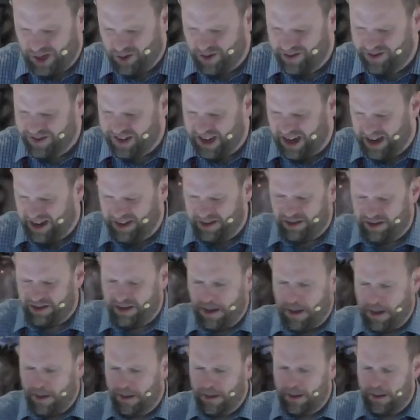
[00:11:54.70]
of death.
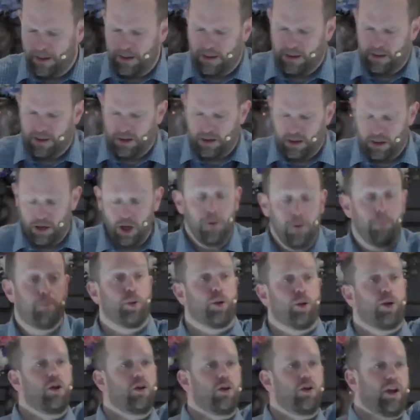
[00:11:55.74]

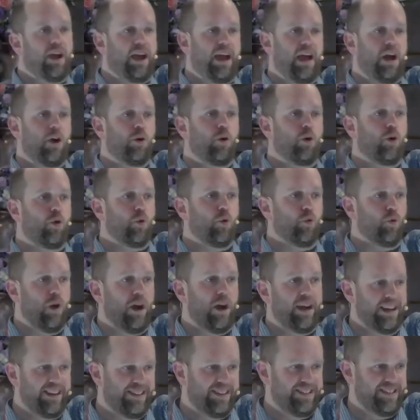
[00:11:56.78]
But look how
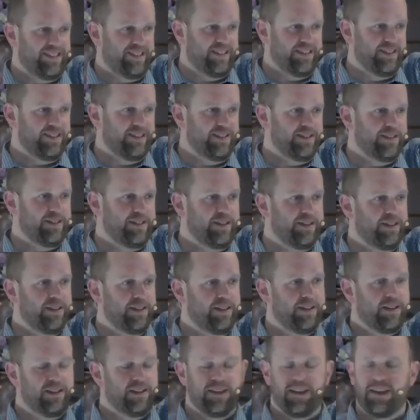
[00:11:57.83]
great
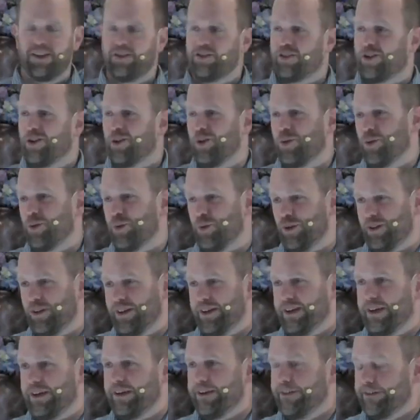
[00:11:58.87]
is glory.